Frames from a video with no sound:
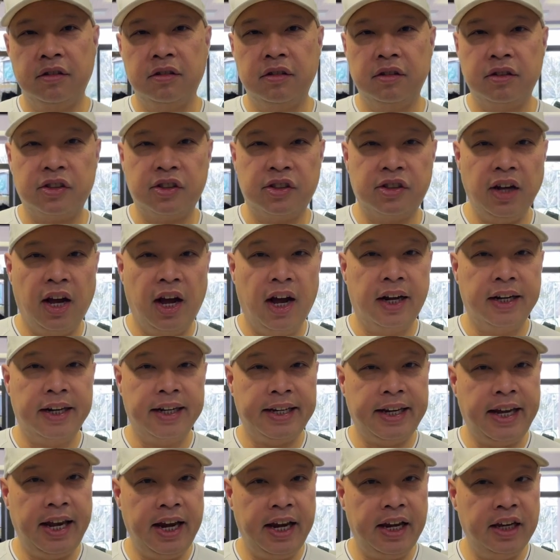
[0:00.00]

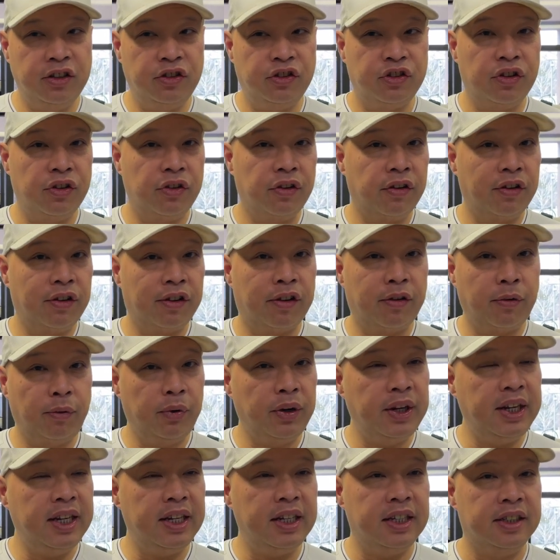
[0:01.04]
Sonicage
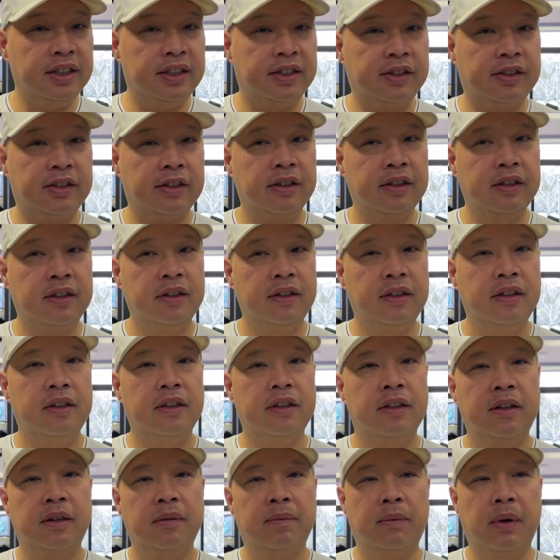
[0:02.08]
threes.
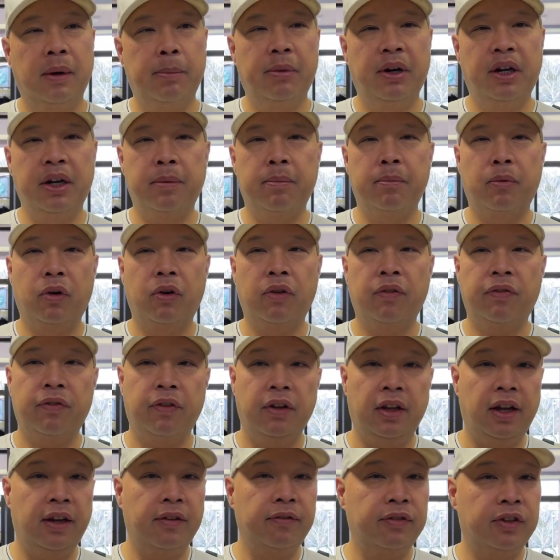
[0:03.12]
My buddy Murph
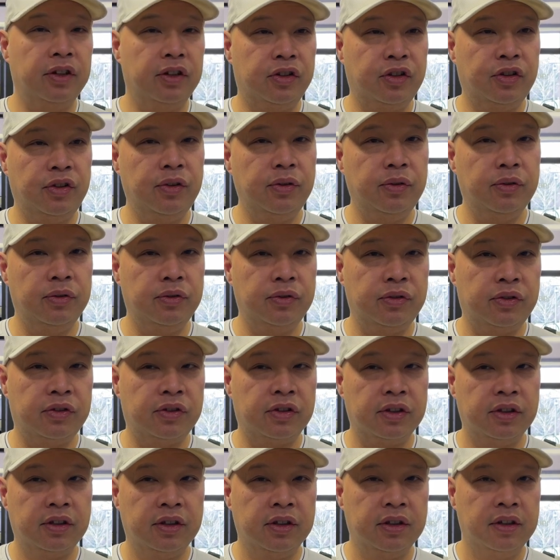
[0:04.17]
loved the
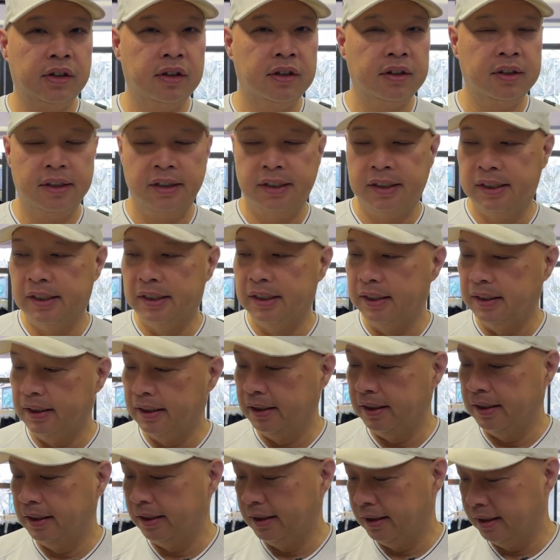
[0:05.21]
twos.
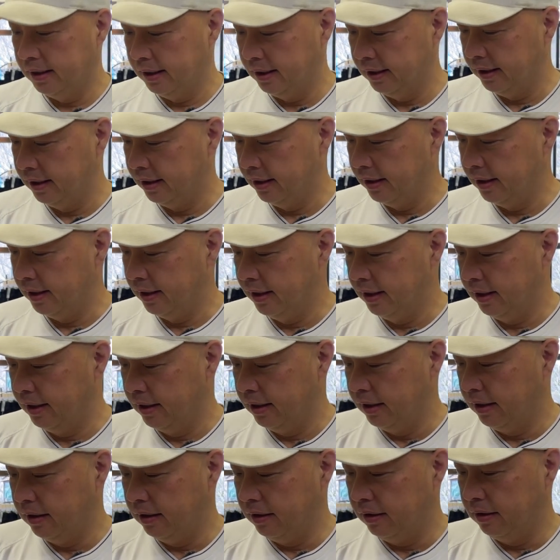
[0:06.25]
And
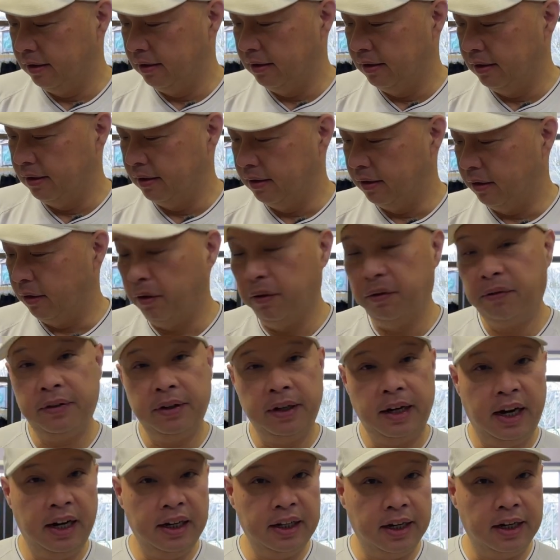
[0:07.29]

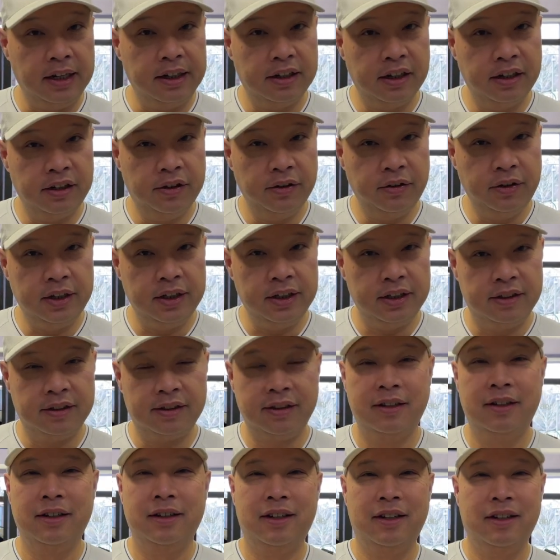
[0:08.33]
hopefully I like the
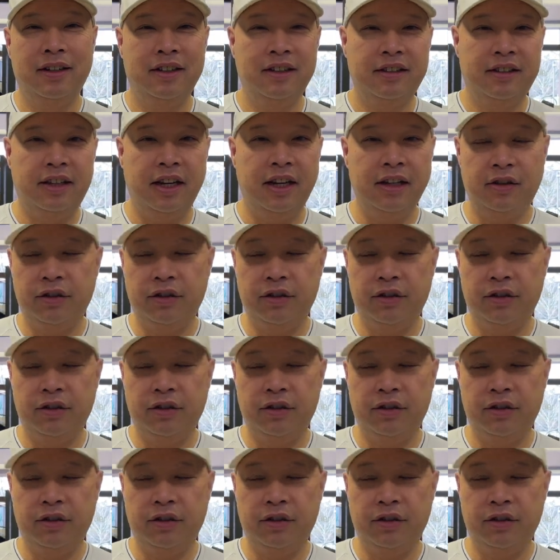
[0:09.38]
threes. Stay